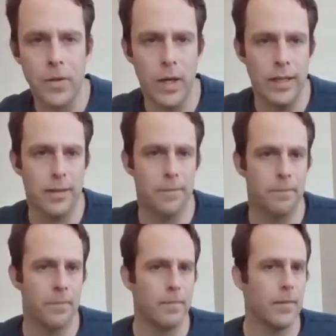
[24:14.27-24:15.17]
right?
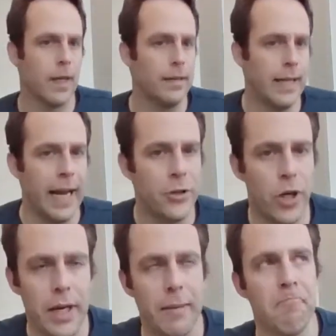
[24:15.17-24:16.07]
It's
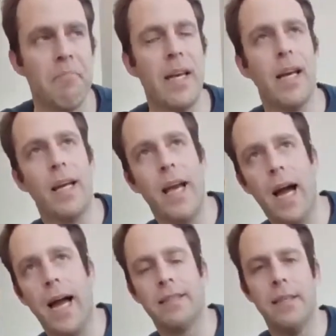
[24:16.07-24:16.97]
actually,
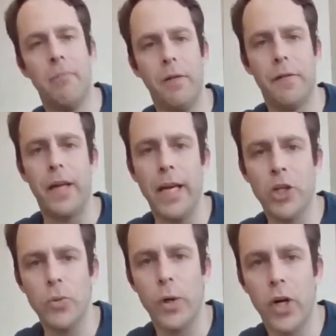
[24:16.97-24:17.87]
a
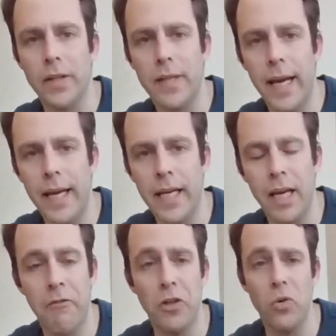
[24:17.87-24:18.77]
simplification we're going to take.
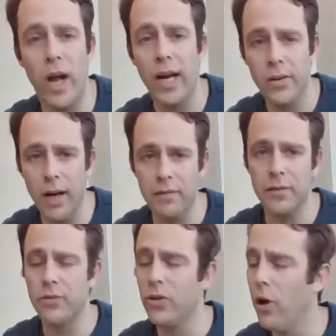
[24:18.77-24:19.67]
If you do aircraft
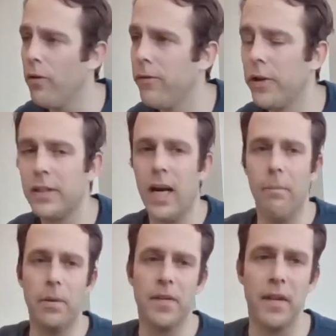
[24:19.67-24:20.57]
control, for
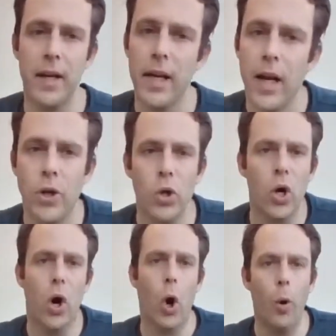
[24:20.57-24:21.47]
example,
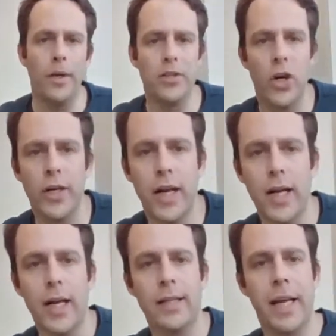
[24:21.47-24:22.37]
you're always going
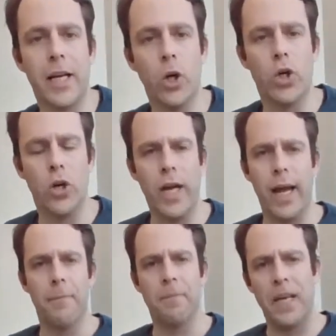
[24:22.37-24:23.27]
to take a look,
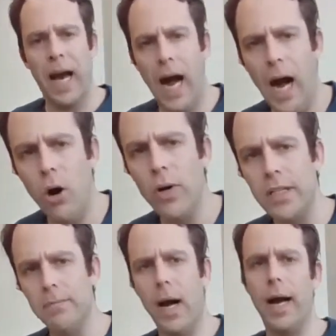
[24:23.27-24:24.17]
okay, how
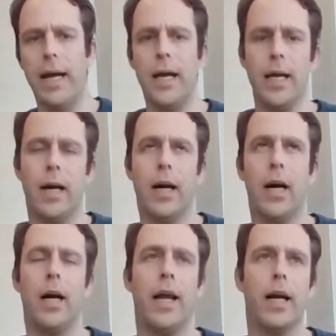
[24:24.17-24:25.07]
is my
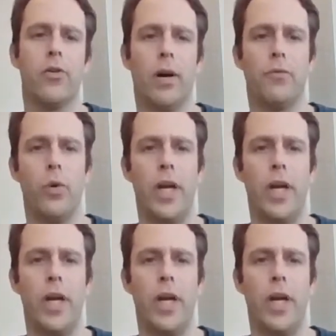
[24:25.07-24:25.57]
aircraft